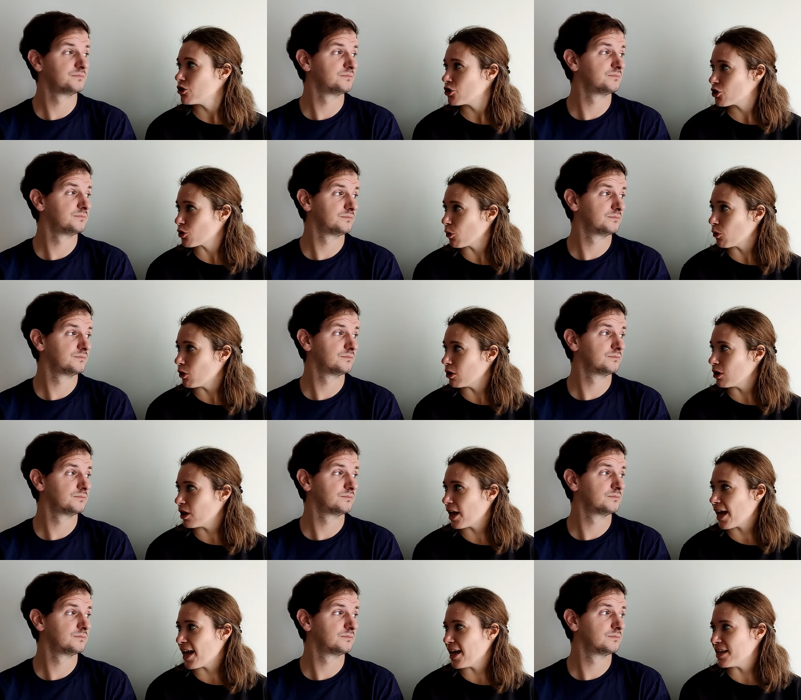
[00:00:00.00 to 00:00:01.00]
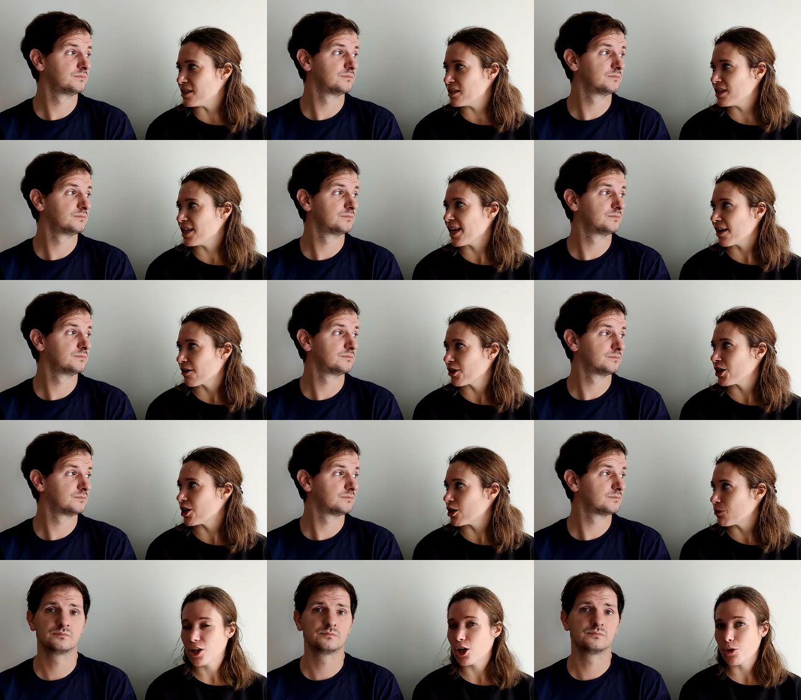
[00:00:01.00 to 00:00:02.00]
Speaker 1: Seoul and the area
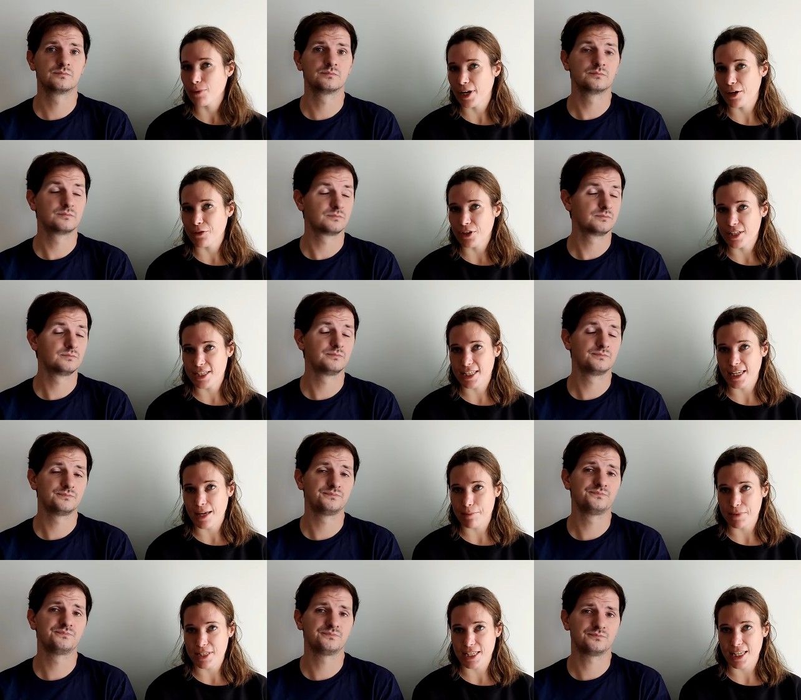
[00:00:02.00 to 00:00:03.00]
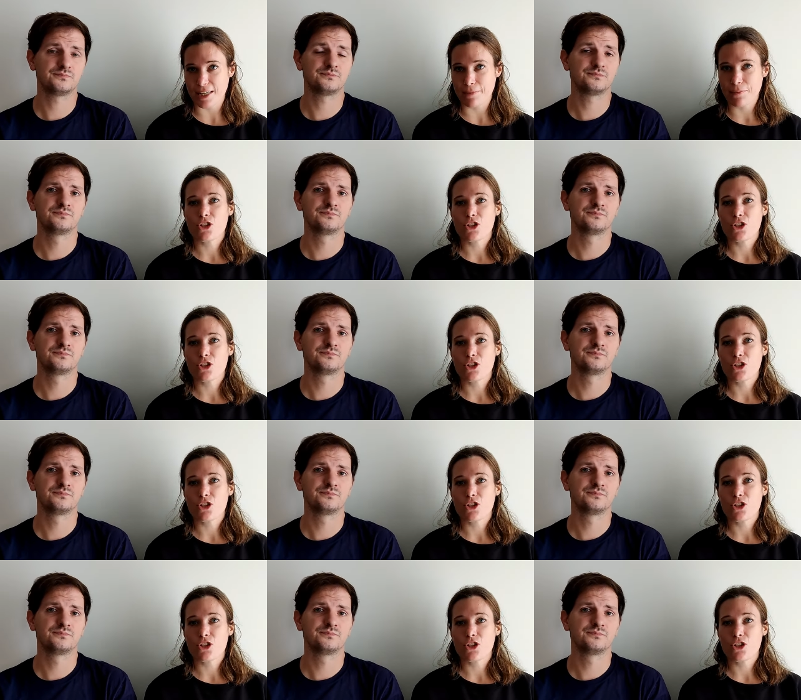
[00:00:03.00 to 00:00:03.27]
around the DMZ.